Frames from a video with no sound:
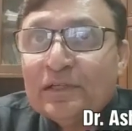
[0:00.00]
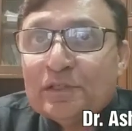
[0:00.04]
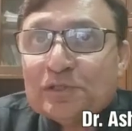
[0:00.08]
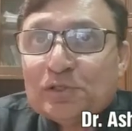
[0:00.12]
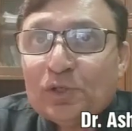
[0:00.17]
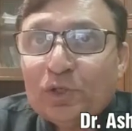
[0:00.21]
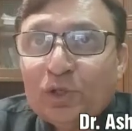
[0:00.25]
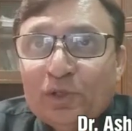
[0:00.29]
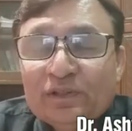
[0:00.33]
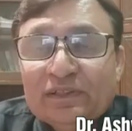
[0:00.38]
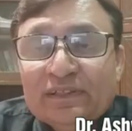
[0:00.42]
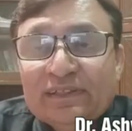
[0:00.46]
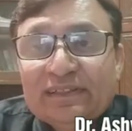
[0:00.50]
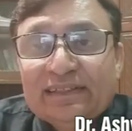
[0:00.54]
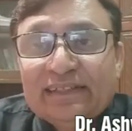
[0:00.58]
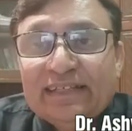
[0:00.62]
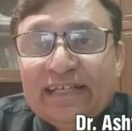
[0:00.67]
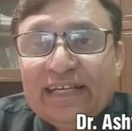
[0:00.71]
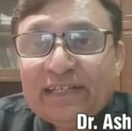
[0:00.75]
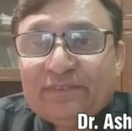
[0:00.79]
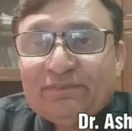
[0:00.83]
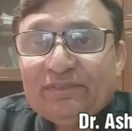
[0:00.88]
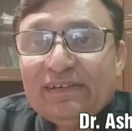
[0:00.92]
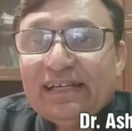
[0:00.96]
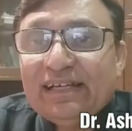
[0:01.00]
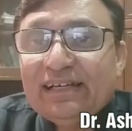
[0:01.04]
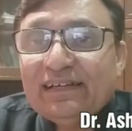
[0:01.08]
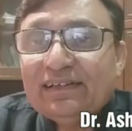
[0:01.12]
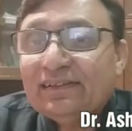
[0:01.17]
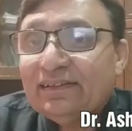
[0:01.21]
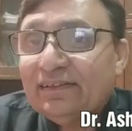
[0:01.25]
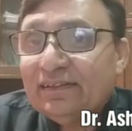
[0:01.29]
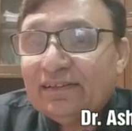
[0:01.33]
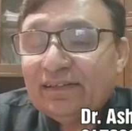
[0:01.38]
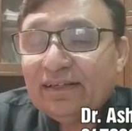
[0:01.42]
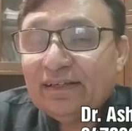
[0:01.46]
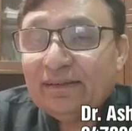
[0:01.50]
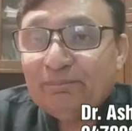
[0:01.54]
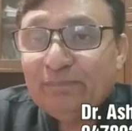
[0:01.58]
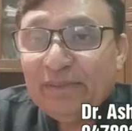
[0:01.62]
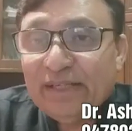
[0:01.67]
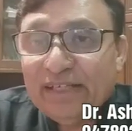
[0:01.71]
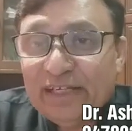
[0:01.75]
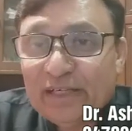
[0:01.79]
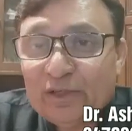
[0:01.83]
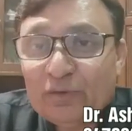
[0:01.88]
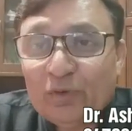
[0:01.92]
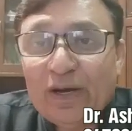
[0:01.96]
So it will
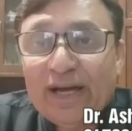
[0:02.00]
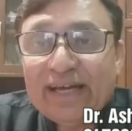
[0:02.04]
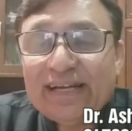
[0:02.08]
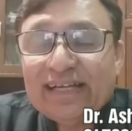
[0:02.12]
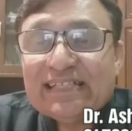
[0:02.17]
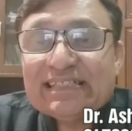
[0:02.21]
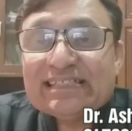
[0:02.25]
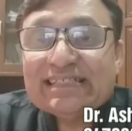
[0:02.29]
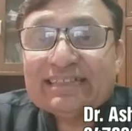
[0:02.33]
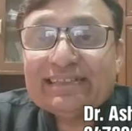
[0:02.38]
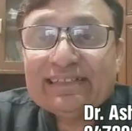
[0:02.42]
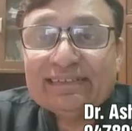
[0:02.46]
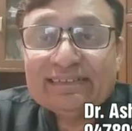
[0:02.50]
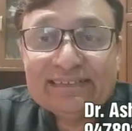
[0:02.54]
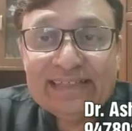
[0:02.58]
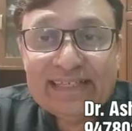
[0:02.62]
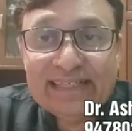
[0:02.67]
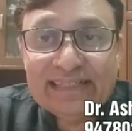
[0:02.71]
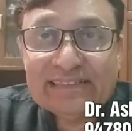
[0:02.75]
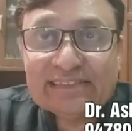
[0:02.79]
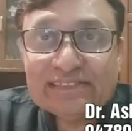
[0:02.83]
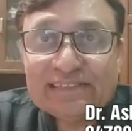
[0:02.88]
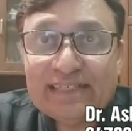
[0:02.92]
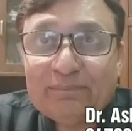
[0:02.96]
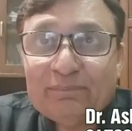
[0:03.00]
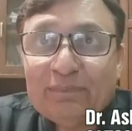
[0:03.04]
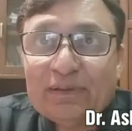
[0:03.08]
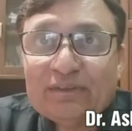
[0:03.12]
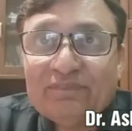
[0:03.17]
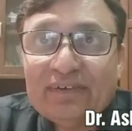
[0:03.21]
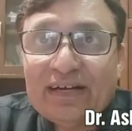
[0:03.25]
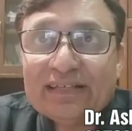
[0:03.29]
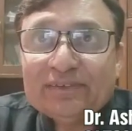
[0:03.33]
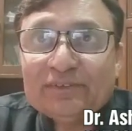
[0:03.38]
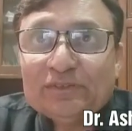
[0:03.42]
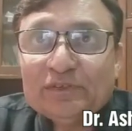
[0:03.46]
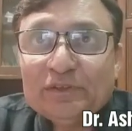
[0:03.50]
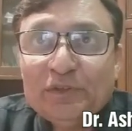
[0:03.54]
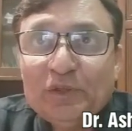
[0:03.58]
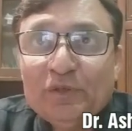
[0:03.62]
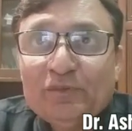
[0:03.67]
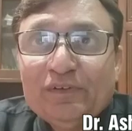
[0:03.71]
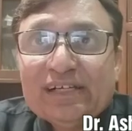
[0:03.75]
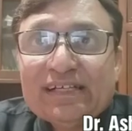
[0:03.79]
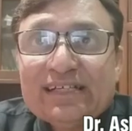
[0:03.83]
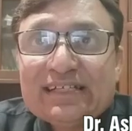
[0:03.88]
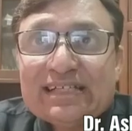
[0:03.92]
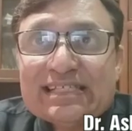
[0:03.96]
be requiring certain things. Number one,
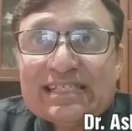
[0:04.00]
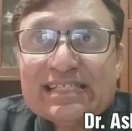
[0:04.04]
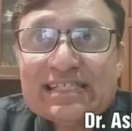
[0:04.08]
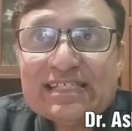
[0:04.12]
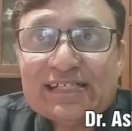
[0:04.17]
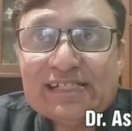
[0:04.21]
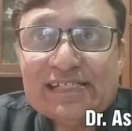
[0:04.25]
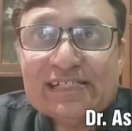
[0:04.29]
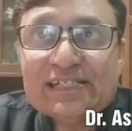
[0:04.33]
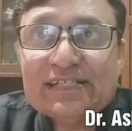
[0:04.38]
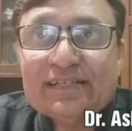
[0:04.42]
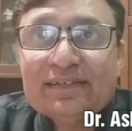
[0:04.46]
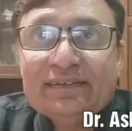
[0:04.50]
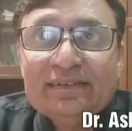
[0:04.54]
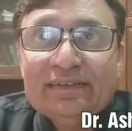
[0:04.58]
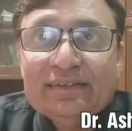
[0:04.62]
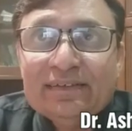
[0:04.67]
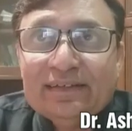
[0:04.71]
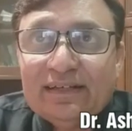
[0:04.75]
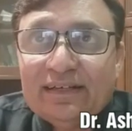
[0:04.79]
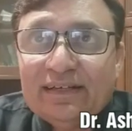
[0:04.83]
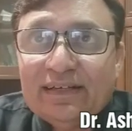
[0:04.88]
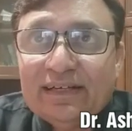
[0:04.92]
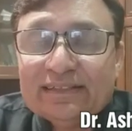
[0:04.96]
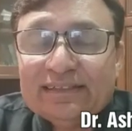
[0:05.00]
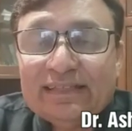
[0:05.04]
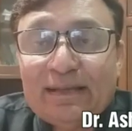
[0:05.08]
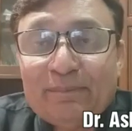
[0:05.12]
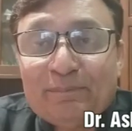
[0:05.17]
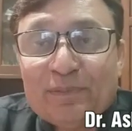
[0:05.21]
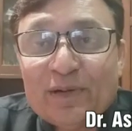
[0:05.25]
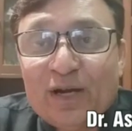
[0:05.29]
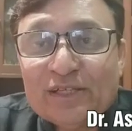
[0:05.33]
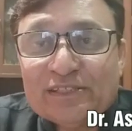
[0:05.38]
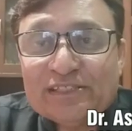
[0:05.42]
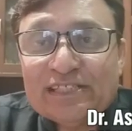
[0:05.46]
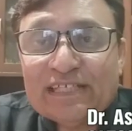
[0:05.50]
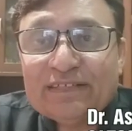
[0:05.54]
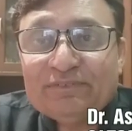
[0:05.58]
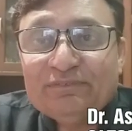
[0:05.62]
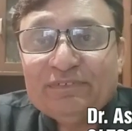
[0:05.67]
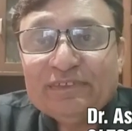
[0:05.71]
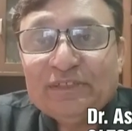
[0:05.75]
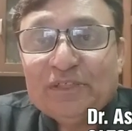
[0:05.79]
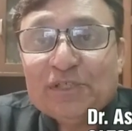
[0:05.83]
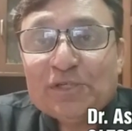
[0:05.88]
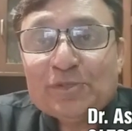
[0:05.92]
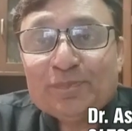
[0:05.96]
you will consult the project
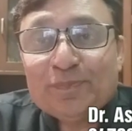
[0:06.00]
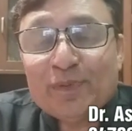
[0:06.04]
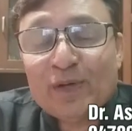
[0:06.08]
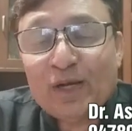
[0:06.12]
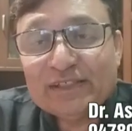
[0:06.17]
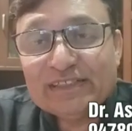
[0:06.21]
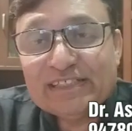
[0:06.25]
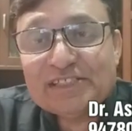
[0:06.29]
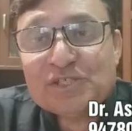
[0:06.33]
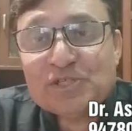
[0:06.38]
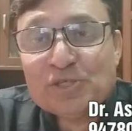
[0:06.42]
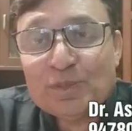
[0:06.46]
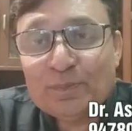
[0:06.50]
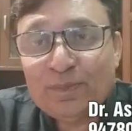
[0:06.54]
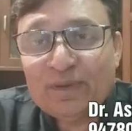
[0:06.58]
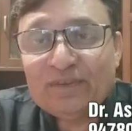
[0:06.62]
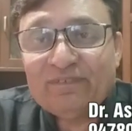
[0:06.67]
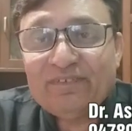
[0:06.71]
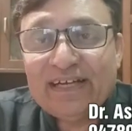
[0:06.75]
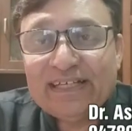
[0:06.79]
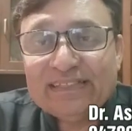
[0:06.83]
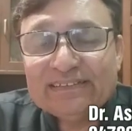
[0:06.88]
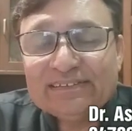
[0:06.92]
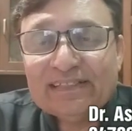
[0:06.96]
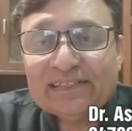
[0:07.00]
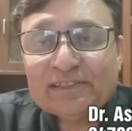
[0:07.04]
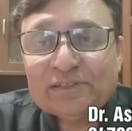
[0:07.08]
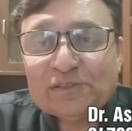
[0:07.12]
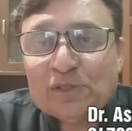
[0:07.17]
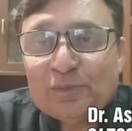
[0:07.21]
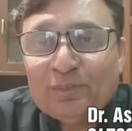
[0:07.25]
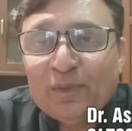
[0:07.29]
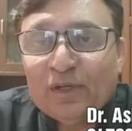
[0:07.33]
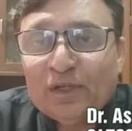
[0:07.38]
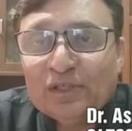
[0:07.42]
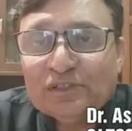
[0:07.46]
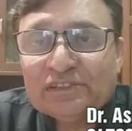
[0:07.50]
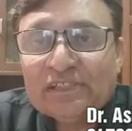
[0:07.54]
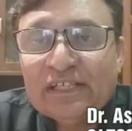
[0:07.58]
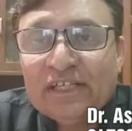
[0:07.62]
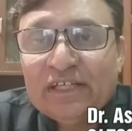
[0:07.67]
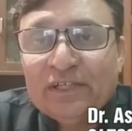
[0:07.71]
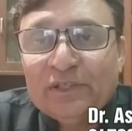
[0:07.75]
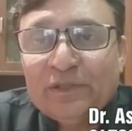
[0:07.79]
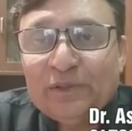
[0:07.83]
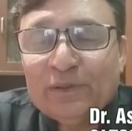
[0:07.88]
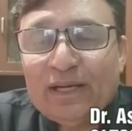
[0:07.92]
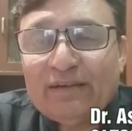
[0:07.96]
with your project supervisor. Suppose
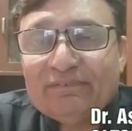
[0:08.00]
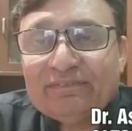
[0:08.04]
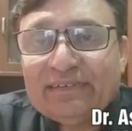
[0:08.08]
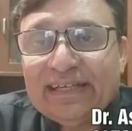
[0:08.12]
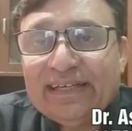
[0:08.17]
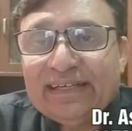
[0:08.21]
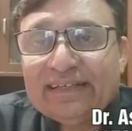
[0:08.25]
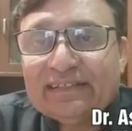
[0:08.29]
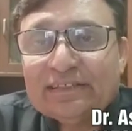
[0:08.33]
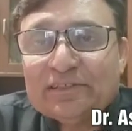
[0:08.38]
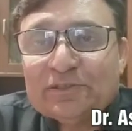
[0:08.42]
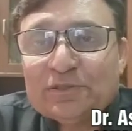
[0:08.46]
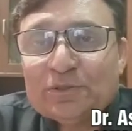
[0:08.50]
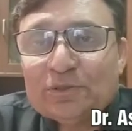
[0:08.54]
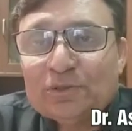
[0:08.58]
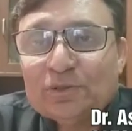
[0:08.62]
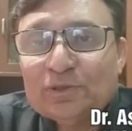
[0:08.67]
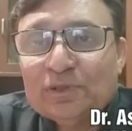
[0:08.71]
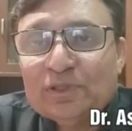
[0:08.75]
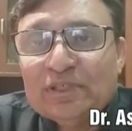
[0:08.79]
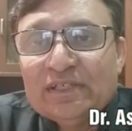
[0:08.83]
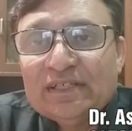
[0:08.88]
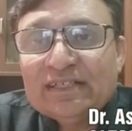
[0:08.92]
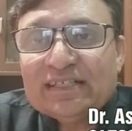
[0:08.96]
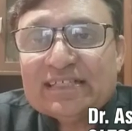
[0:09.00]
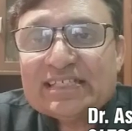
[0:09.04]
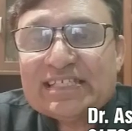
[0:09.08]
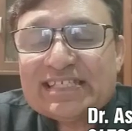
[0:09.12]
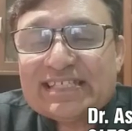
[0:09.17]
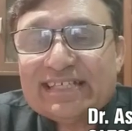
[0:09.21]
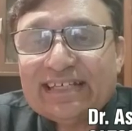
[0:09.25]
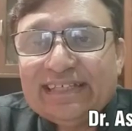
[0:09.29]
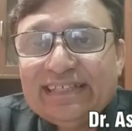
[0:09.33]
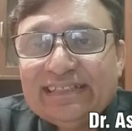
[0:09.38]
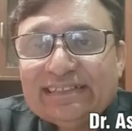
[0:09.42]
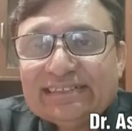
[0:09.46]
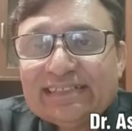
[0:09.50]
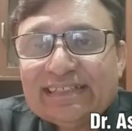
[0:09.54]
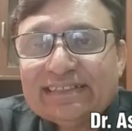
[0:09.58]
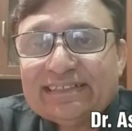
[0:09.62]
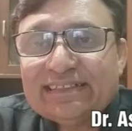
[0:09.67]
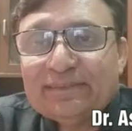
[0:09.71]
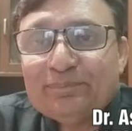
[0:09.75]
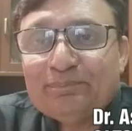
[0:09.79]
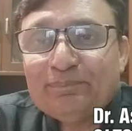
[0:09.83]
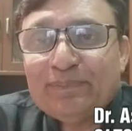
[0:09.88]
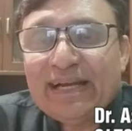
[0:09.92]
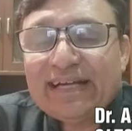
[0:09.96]
you have taken to study
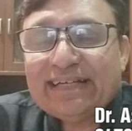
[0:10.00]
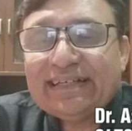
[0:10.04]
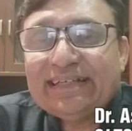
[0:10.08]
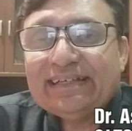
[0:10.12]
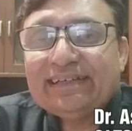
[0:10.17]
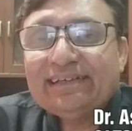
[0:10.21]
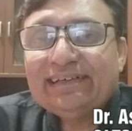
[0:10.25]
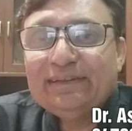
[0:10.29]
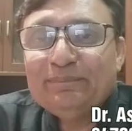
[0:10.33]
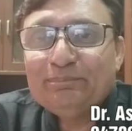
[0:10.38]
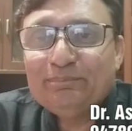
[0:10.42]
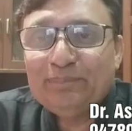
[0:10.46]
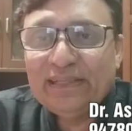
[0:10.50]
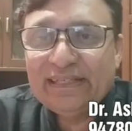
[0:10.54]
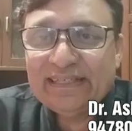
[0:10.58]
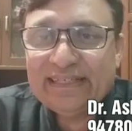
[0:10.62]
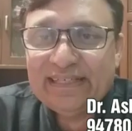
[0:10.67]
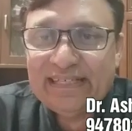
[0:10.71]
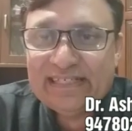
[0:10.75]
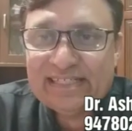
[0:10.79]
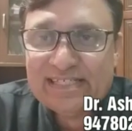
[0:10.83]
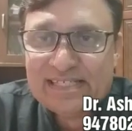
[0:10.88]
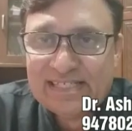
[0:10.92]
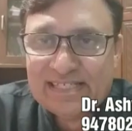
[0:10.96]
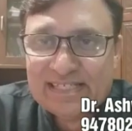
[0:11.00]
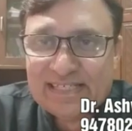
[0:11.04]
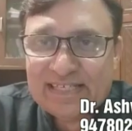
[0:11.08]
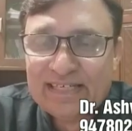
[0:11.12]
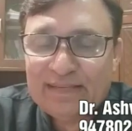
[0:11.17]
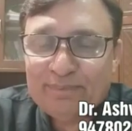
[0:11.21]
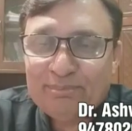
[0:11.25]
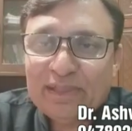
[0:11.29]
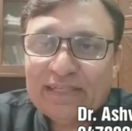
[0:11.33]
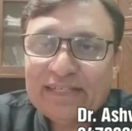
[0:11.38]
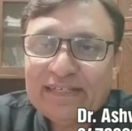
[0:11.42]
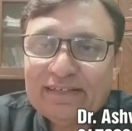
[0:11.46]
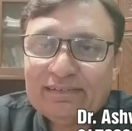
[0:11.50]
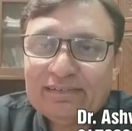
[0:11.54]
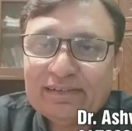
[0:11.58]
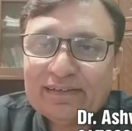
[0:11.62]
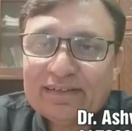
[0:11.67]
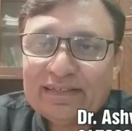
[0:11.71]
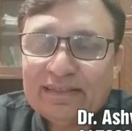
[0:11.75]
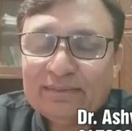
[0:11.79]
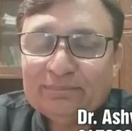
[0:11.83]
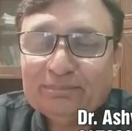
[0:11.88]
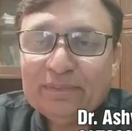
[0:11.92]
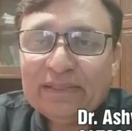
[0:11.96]
certain practical implications in a
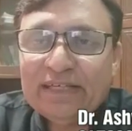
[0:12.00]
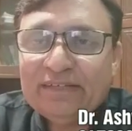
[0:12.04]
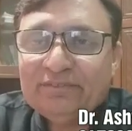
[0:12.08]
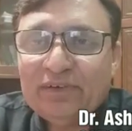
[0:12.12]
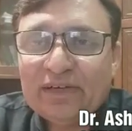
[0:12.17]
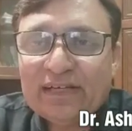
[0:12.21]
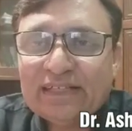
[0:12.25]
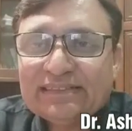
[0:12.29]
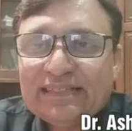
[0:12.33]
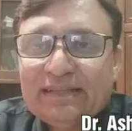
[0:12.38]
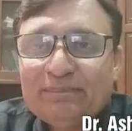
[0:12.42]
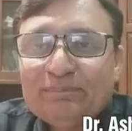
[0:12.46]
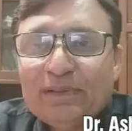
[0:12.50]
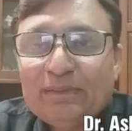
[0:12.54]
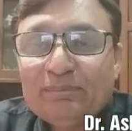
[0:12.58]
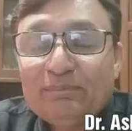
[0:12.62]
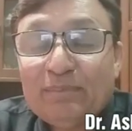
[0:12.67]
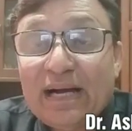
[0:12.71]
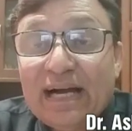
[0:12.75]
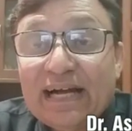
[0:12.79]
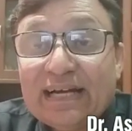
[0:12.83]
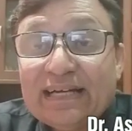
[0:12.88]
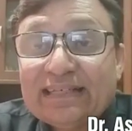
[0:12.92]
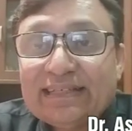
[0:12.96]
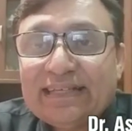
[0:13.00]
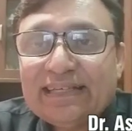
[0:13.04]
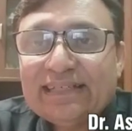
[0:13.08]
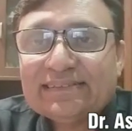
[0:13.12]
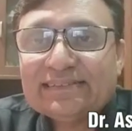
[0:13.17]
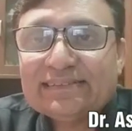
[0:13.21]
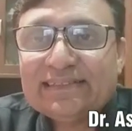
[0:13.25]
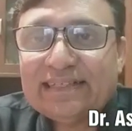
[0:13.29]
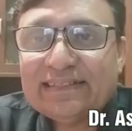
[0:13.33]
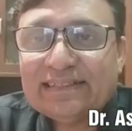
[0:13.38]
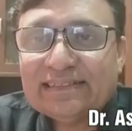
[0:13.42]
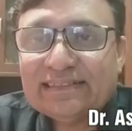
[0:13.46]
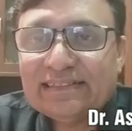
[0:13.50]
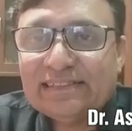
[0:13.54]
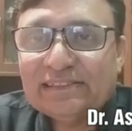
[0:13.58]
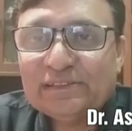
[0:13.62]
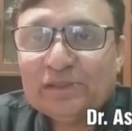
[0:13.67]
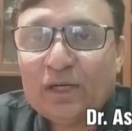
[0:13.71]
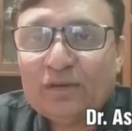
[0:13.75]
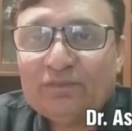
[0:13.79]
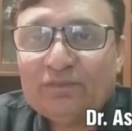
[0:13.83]
particular company, for example, marketing strategies